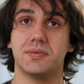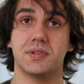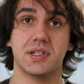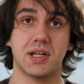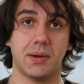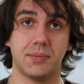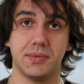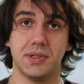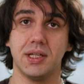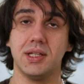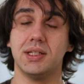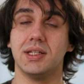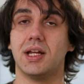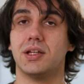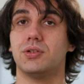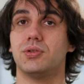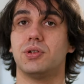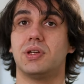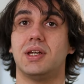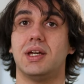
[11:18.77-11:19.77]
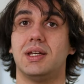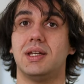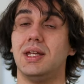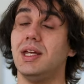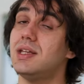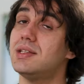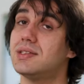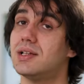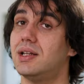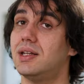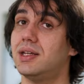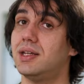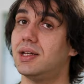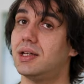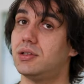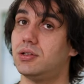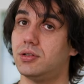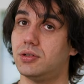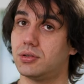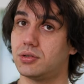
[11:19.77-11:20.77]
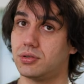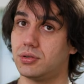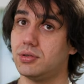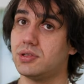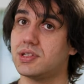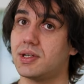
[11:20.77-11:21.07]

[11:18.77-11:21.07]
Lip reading: something that you can easily get used to,